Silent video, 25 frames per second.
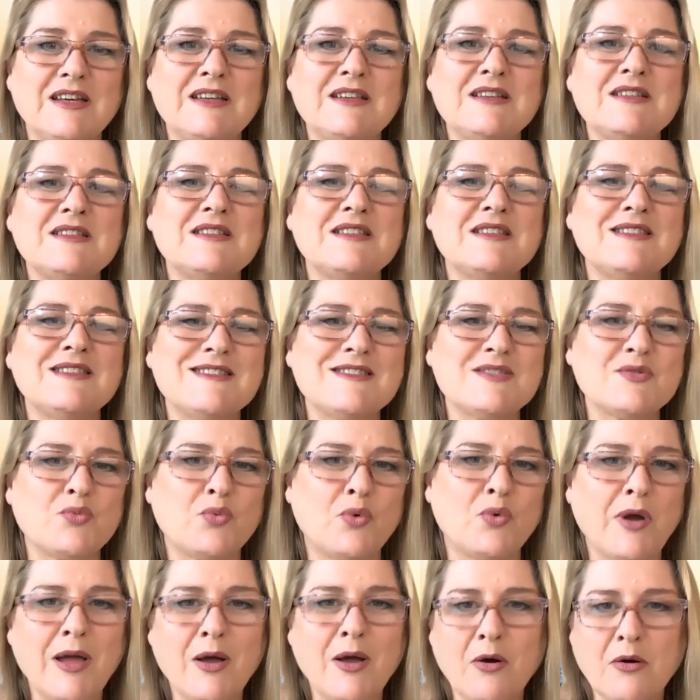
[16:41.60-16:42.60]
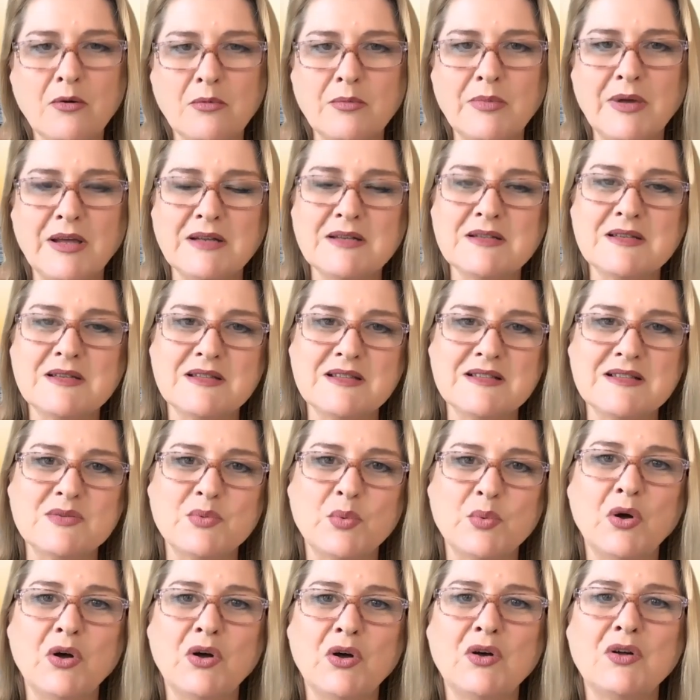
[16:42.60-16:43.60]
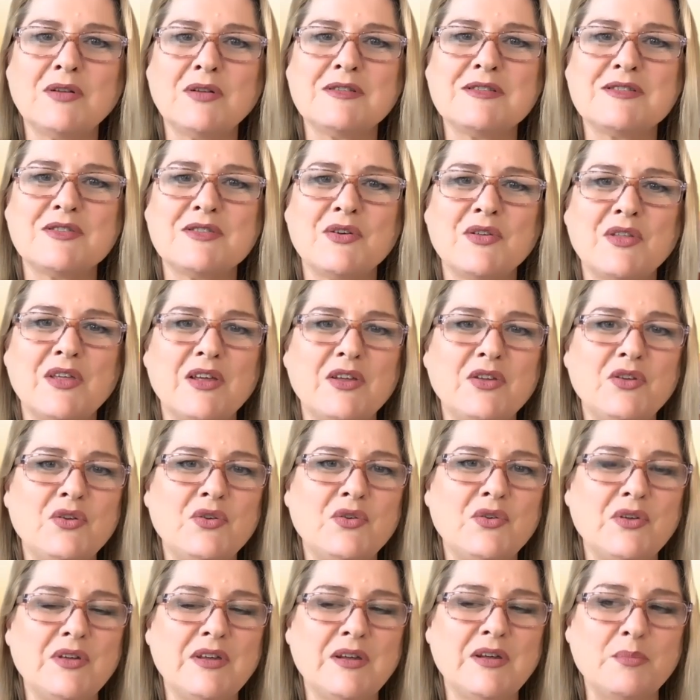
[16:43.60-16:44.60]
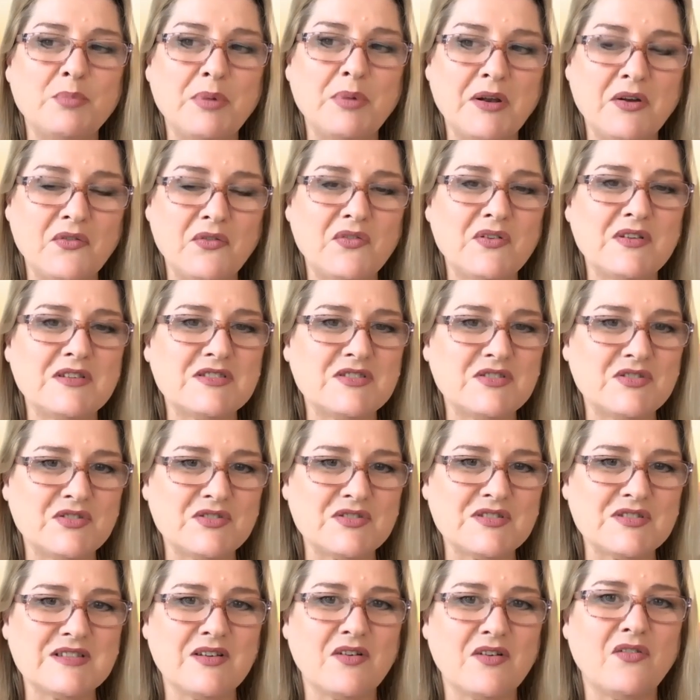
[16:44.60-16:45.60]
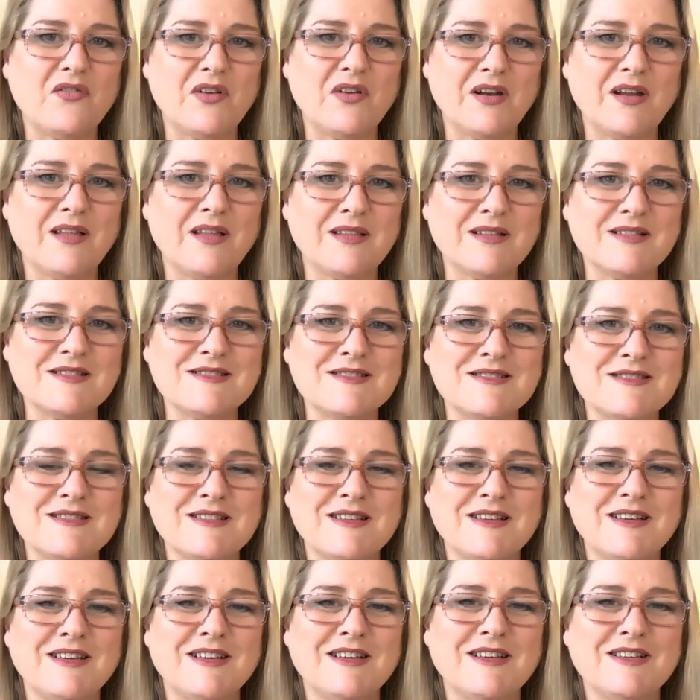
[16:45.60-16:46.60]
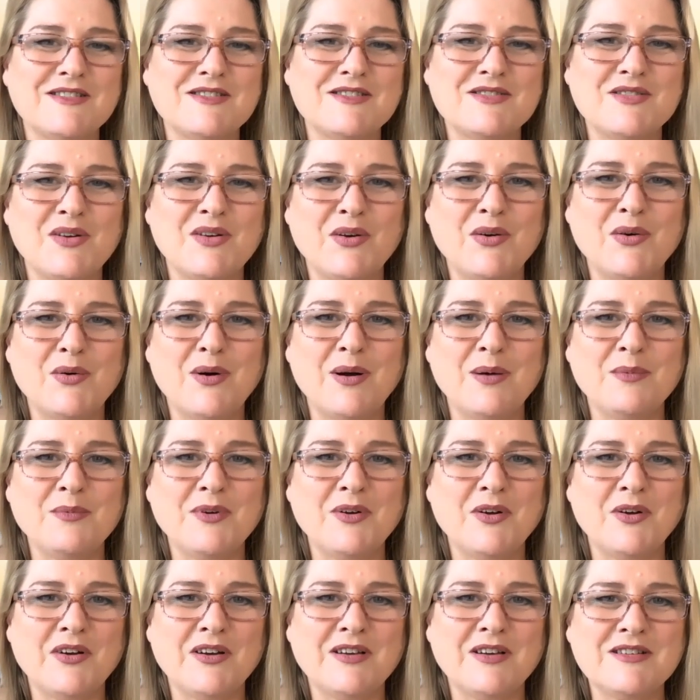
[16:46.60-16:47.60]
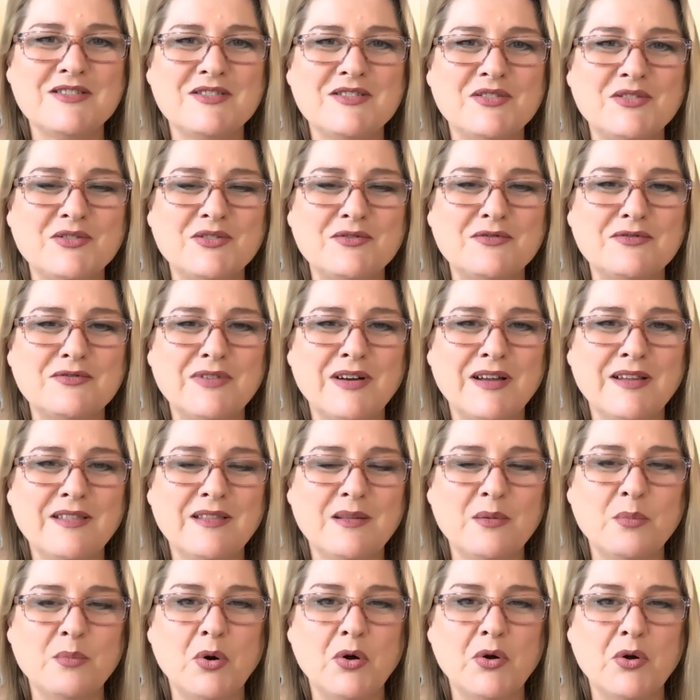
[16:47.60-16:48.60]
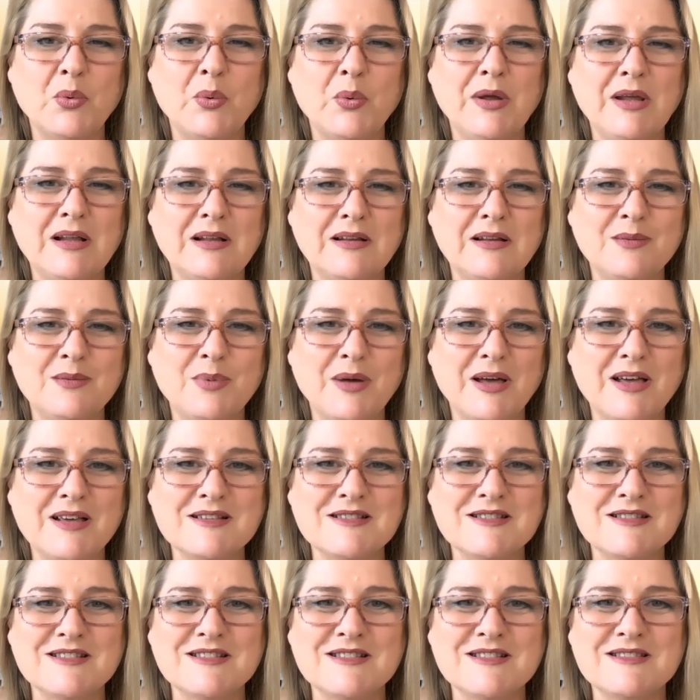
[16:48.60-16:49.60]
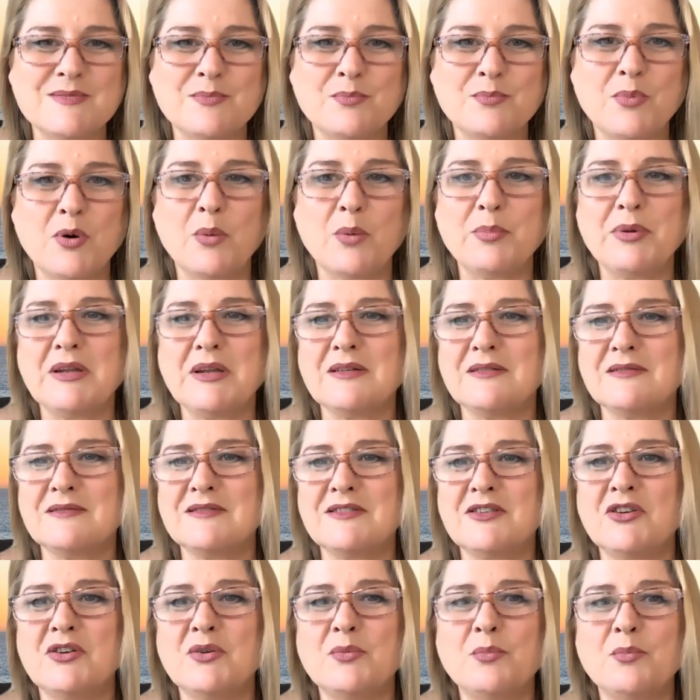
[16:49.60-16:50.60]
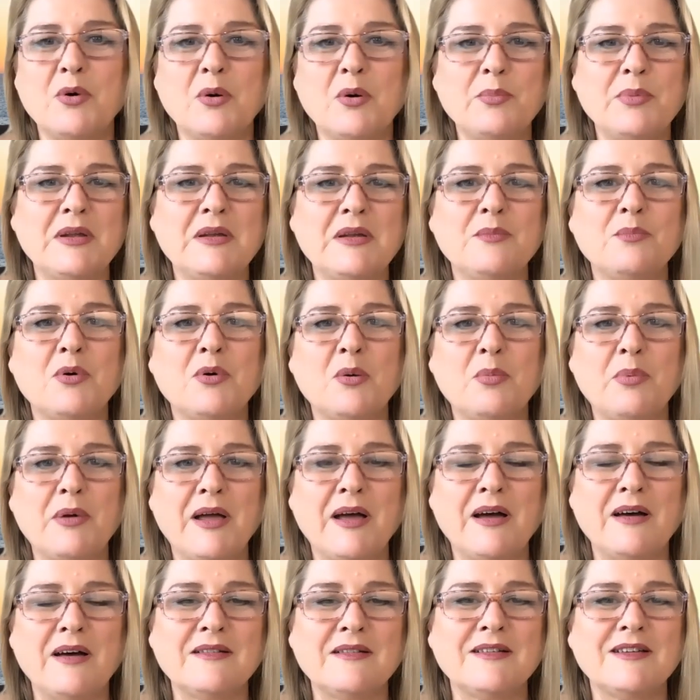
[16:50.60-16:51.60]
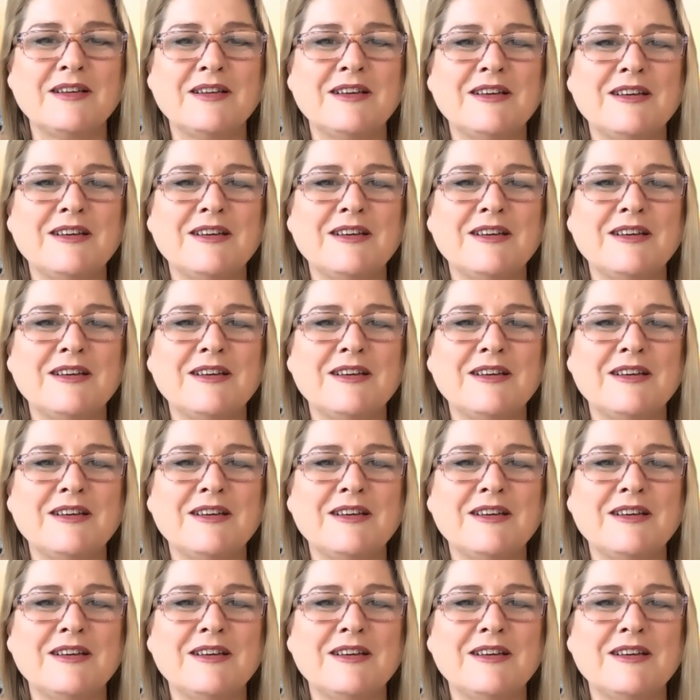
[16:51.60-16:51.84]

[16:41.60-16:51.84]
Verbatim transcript: into this realm, into this world, so that you it benefits yourself and others. So I'm going to run them on a weekly basis. Pop in, you can pop in, pop out,